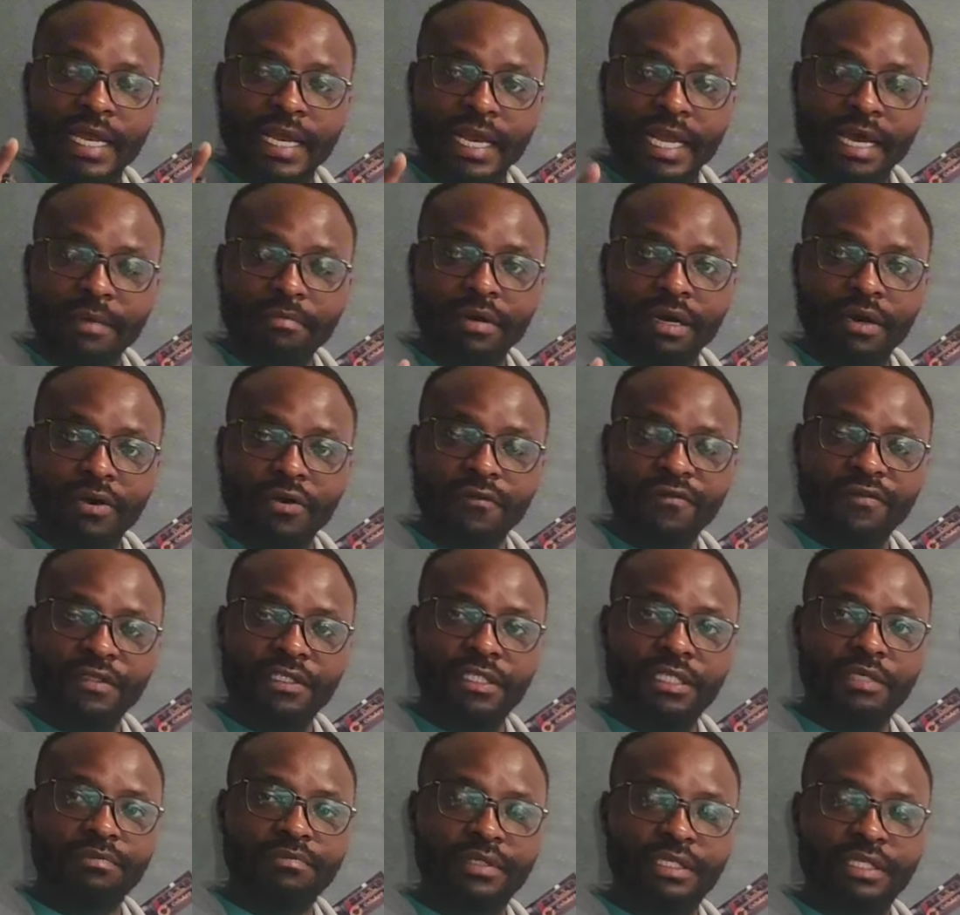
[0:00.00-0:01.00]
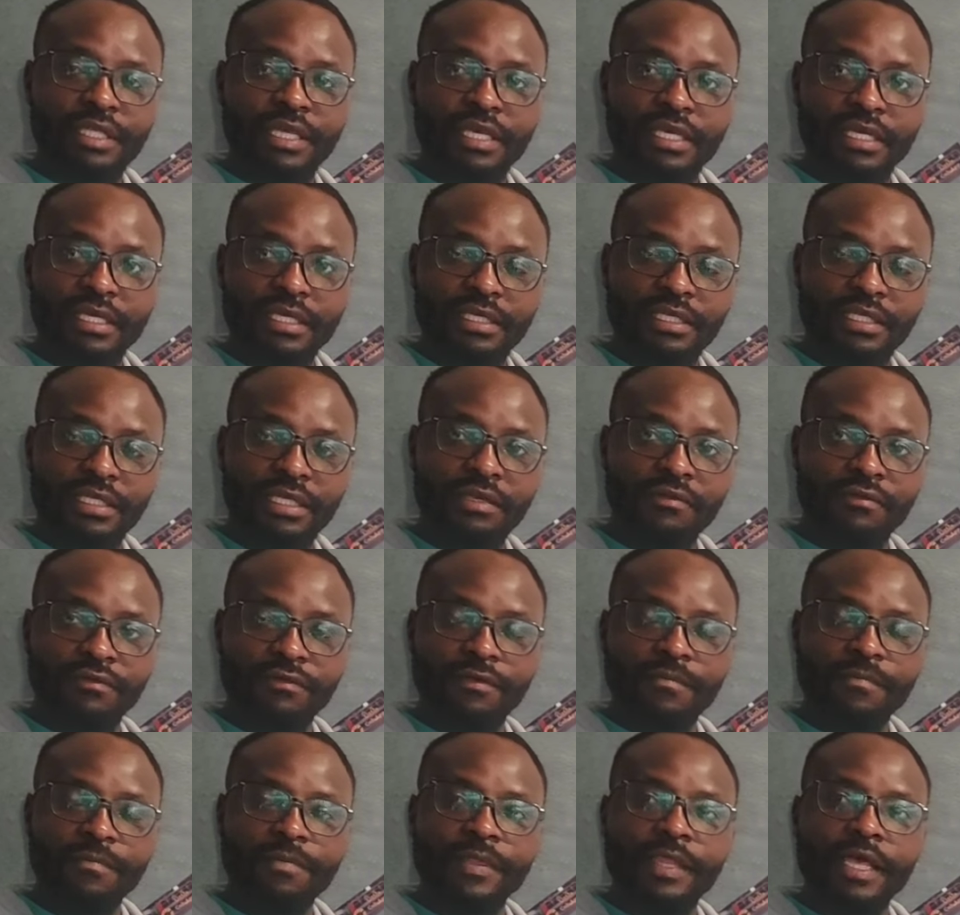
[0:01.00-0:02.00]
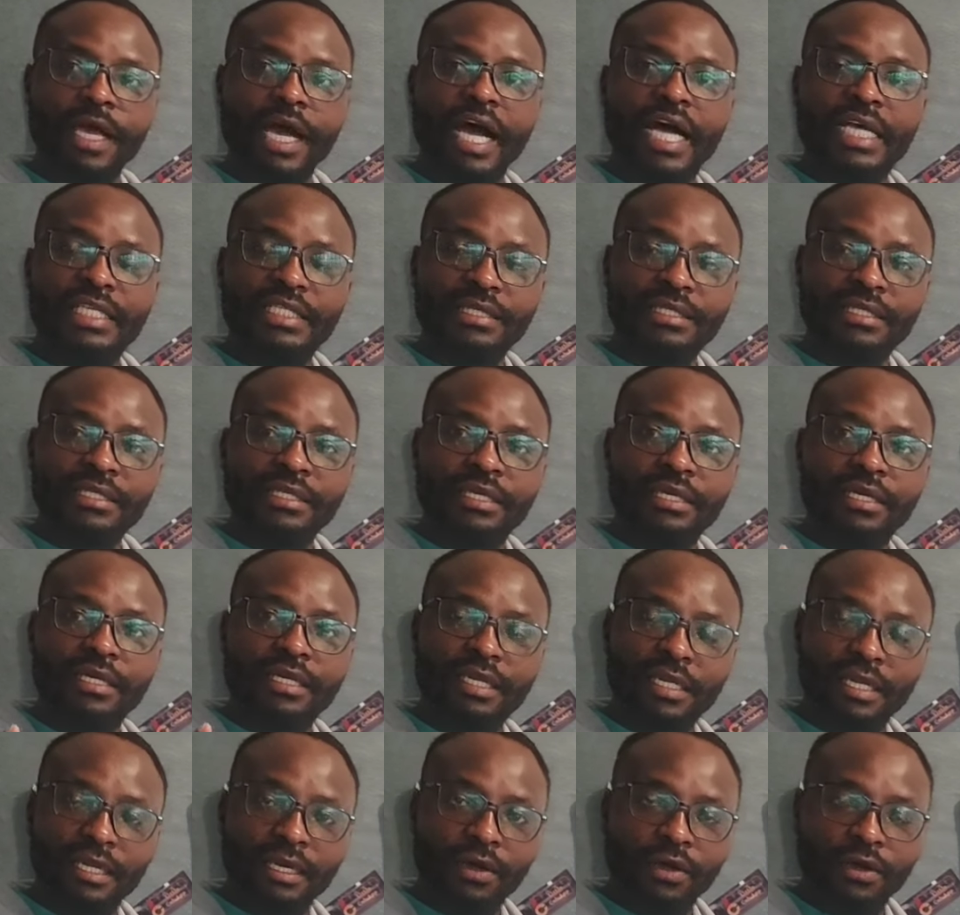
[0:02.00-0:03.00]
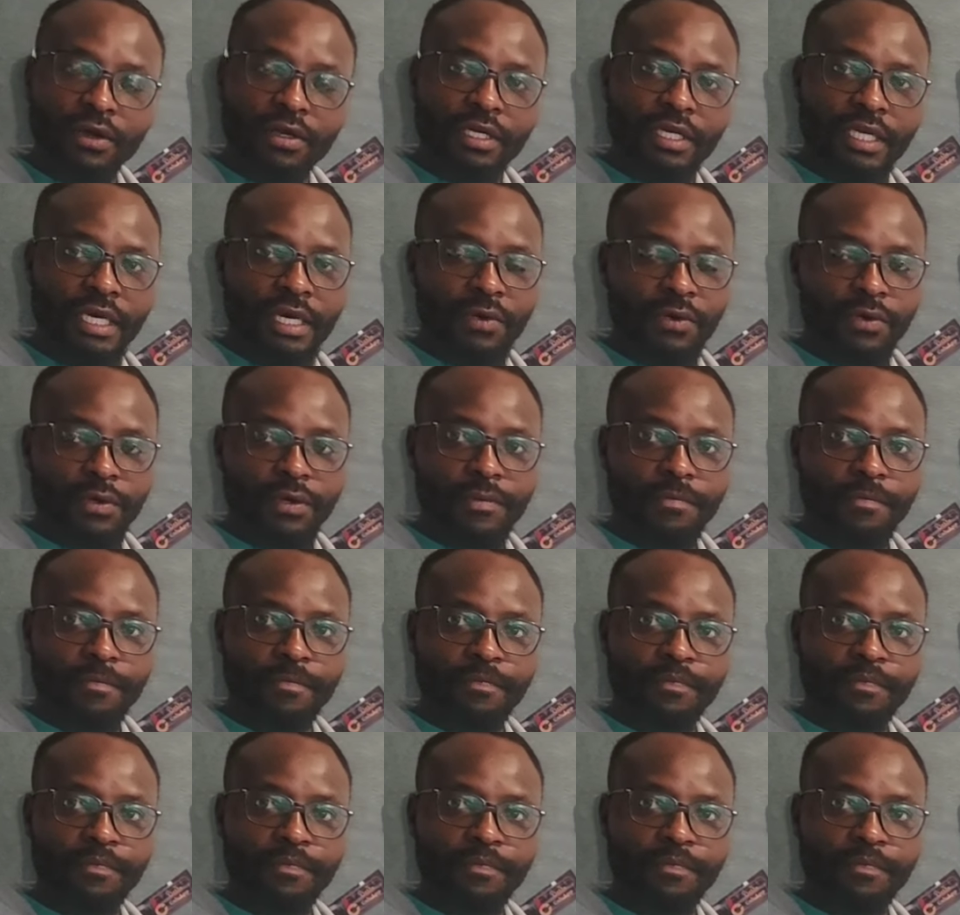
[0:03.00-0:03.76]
number of trips they receive has really gone down.